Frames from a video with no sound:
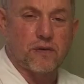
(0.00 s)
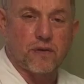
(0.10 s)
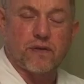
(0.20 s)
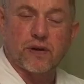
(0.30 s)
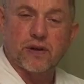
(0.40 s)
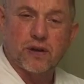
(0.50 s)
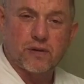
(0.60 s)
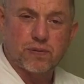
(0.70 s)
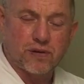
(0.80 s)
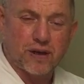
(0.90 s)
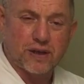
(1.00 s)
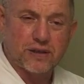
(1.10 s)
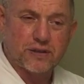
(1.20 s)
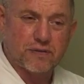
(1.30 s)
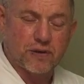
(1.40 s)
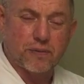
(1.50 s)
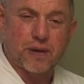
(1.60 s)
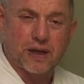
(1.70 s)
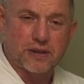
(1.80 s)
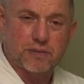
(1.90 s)
for a very low price, very
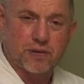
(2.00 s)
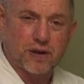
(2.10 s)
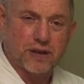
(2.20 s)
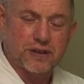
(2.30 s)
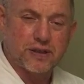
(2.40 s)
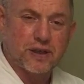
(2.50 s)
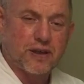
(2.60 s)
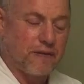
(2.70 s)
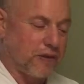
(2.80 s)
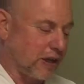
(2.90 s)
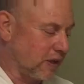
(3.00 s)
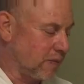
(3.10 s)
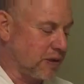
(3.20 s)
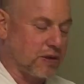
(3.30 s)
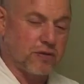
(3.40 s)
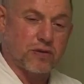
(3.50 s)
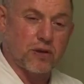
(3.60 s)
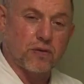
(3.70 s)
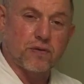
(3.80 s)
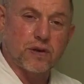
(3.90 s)
modest price, and can be used
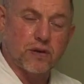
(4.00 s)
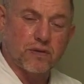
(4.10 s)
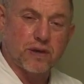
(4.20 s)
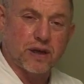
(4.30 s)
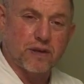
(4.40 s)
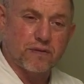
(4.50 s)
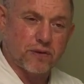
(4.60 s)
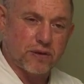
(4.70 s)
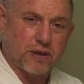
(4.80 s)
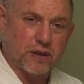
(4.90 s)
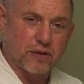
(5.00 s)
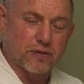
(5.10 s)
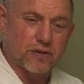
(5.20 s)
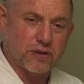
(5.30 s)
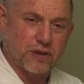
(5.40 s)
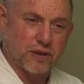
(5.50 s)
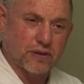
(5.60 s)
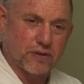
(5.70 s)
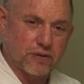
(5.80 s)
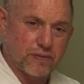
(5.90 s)
over and over again for years and
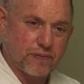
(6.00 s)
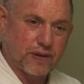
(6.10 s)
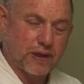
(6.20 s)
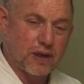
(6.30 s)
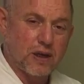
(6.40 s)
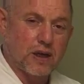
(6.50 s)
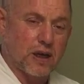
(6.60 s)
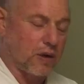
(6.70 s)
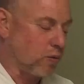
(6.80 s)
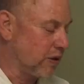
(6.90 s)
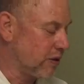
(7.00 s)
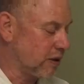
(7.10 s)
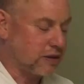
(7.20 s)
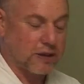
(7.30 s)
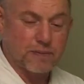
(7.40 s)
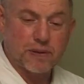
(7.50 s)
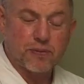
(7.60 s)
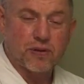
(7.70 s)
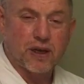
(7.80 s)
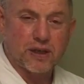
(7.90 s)
years. One thing some
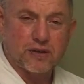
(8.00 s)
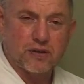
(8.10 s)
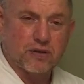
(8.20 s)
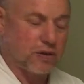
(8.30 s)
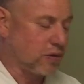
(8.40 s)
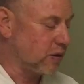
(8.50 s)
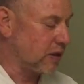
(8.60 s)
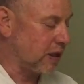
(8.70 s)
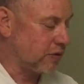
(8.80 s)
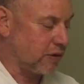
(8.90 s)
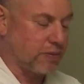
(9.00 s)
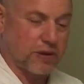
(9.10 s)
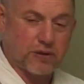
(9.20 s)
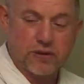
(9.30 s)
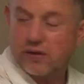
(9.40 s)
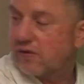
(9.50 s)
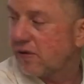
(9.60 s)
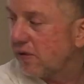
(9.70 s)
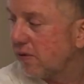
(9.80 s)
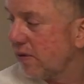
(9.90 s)
people like to do is actually put a
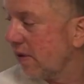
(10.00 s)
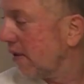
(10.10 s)
tissue